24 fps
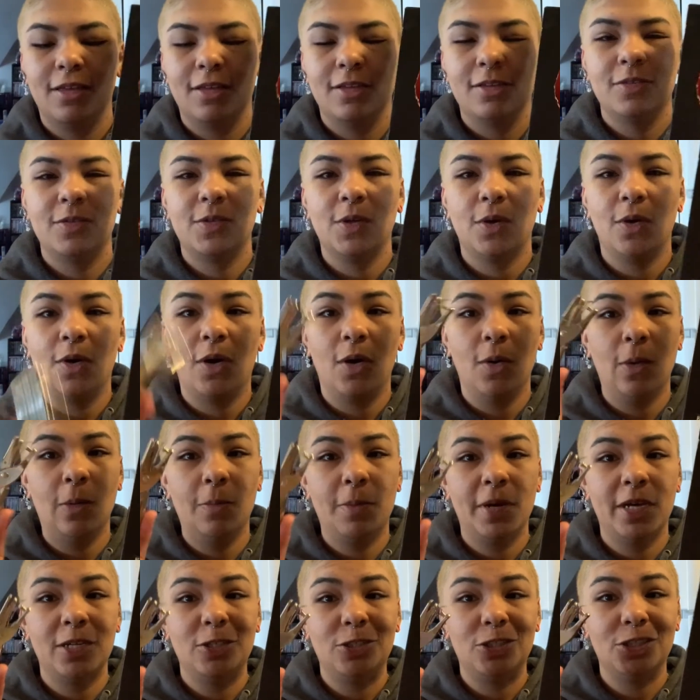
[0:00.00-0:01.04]
So a hole
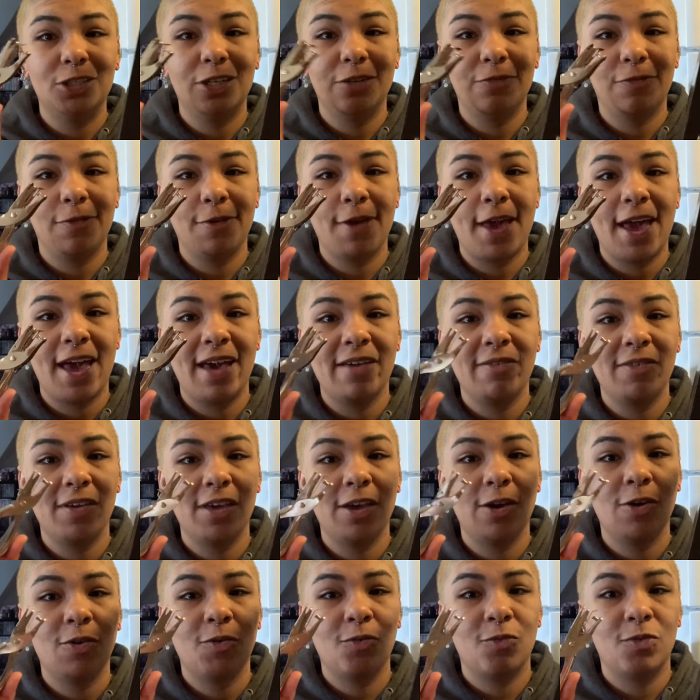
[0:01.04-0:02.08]
puncher, if you have
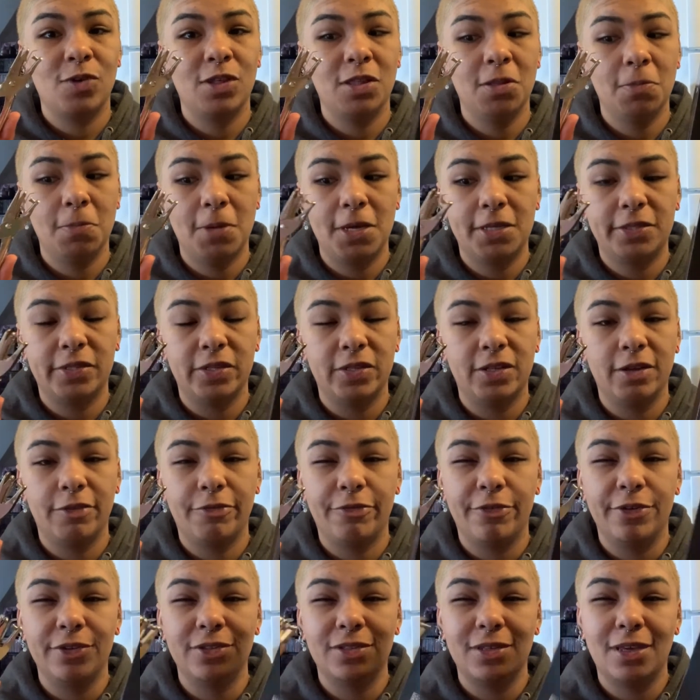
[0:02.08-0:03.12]
it, really makes a
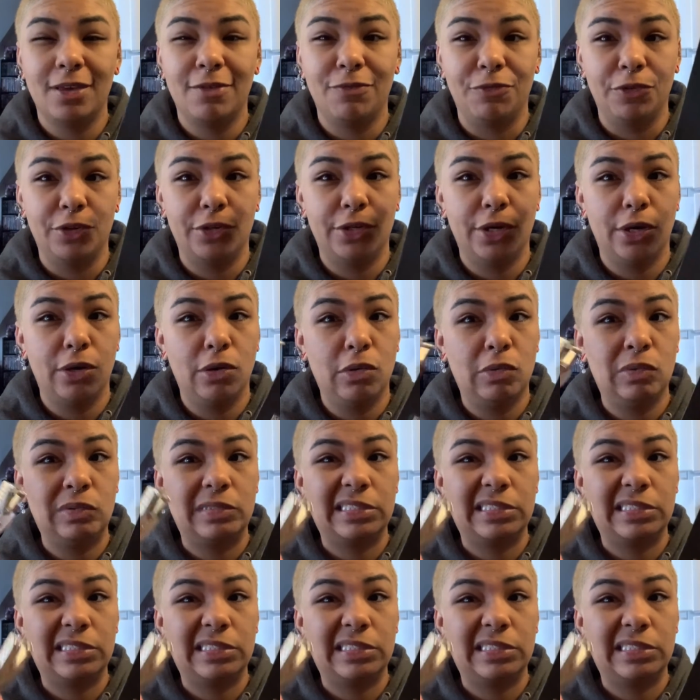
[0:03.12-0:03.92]
difference. If you don't,